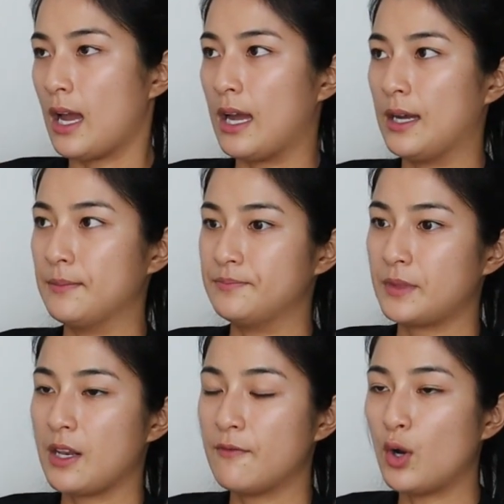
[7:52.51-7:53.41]

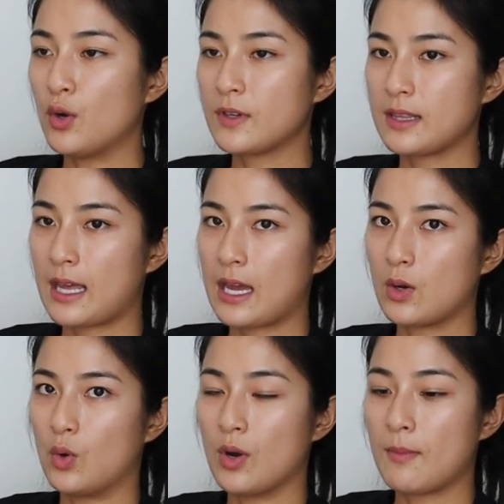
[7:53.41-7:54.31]
involved in that,
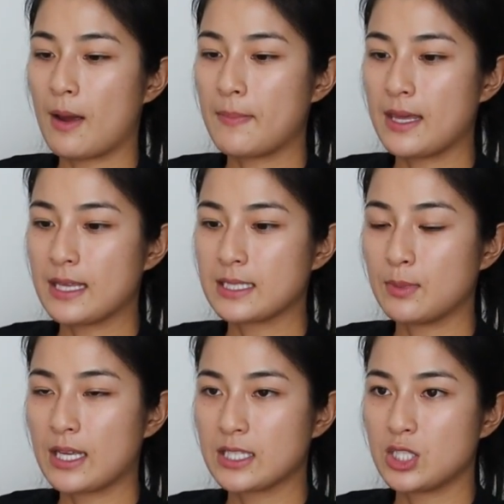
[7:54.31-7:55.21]
or it might be that
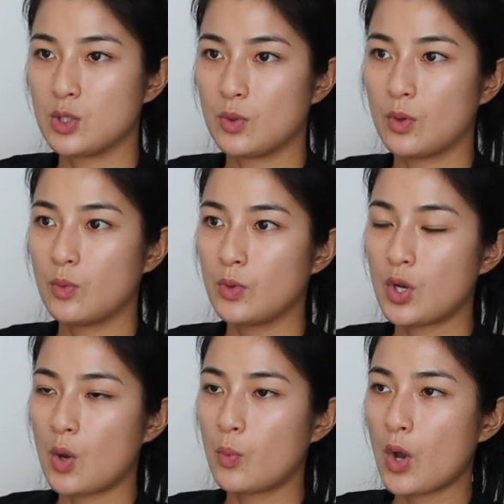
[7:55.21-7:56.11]
somebody gets into, you
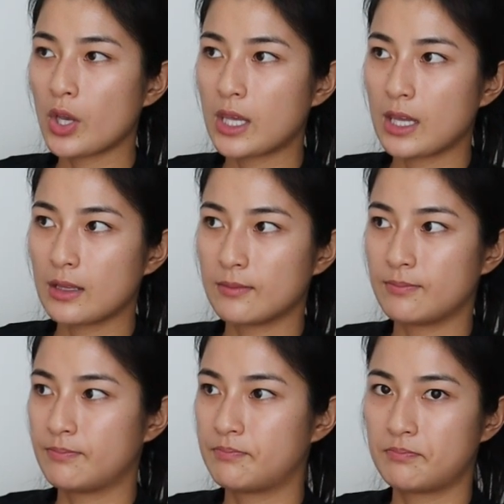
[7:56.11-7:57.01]
know, working,
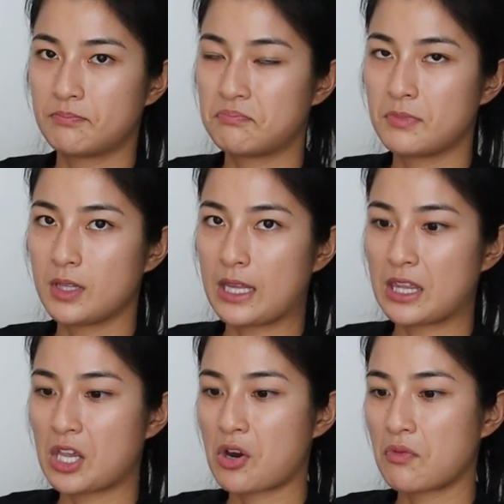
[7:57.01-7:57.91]
like
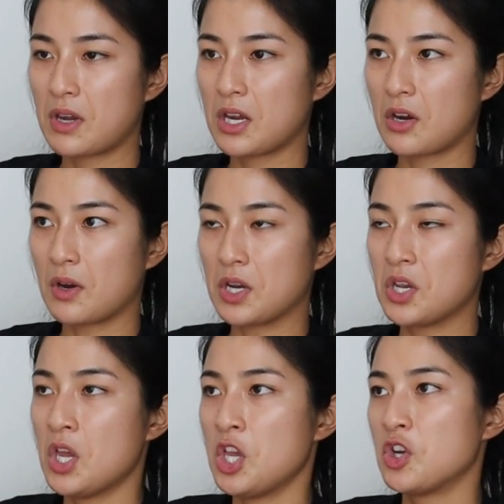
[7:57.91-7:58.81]
their career,
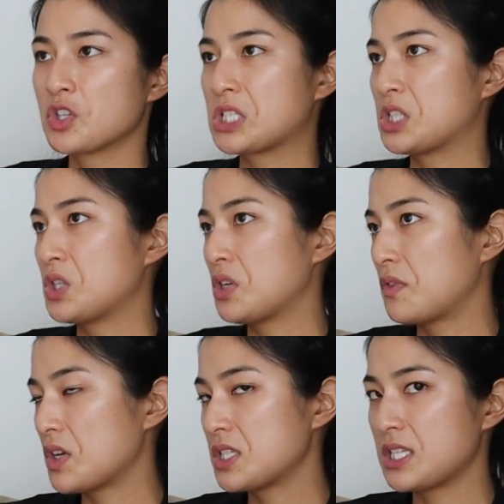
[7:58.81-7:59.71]
and you're still in
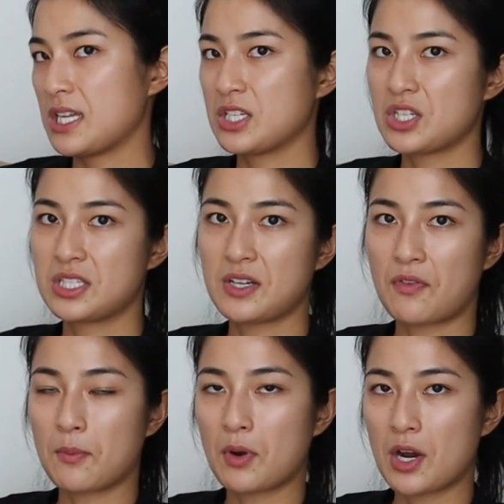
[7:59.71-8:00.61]
university. It's just
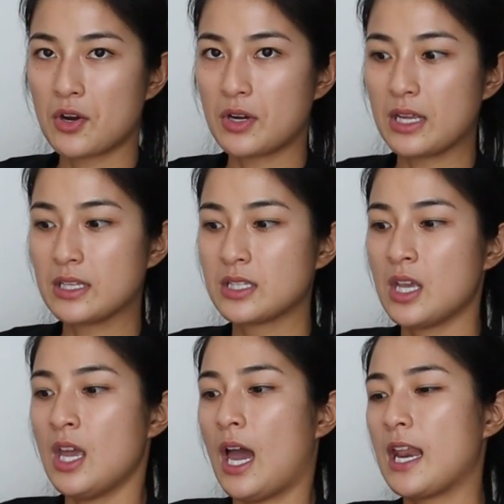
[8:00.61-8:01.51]
different priorities.
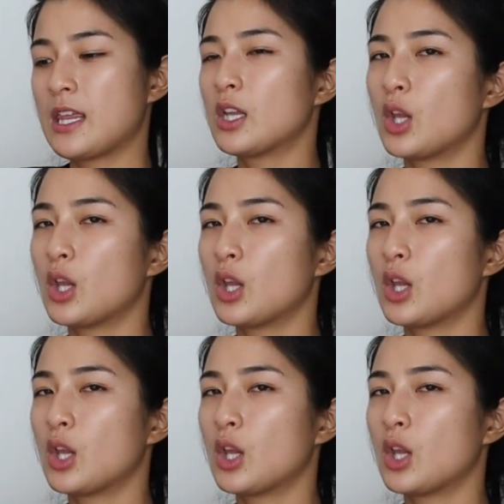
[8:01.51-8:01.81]
And I think a